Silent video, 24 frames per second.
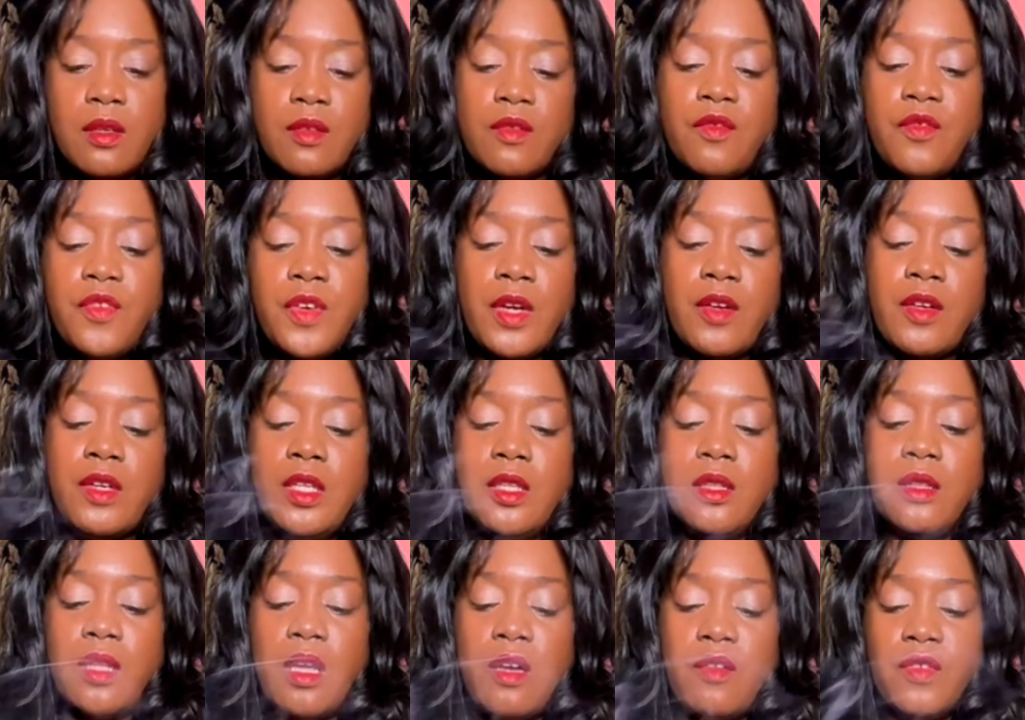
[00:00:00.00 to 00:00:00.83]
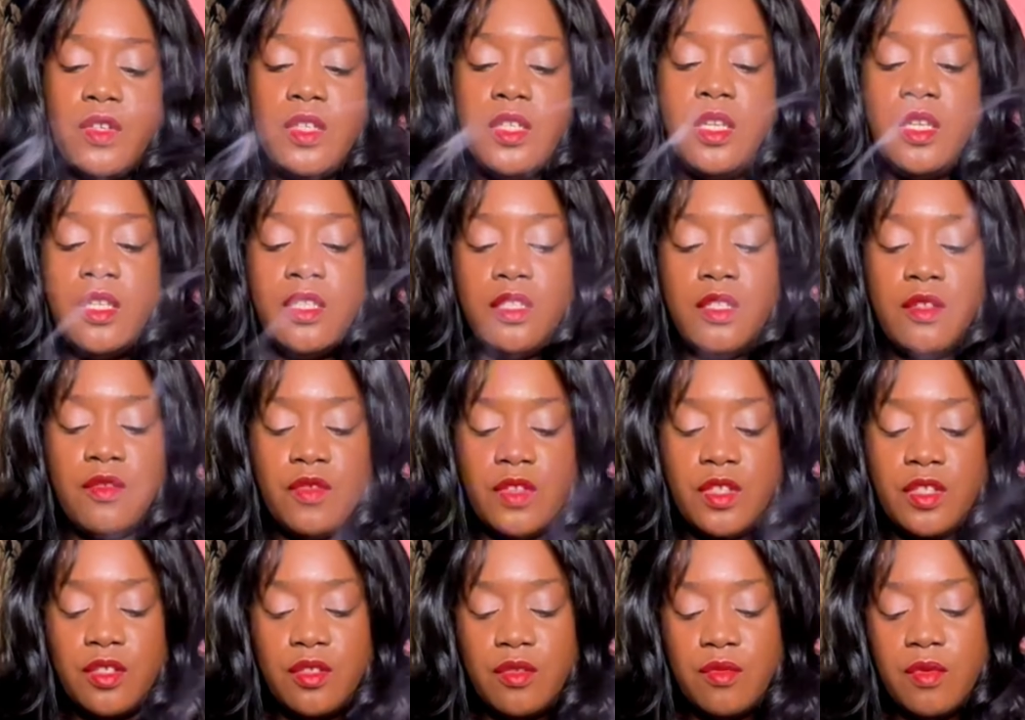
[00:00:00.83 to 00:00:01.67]
very loving
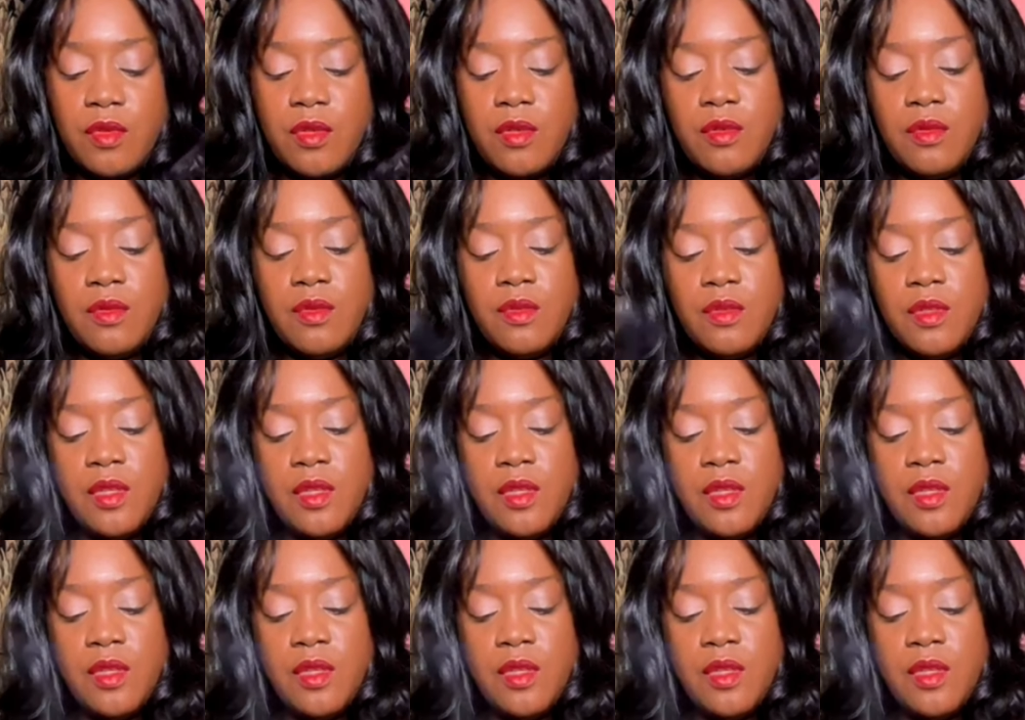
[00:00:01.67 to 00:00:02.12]
individual.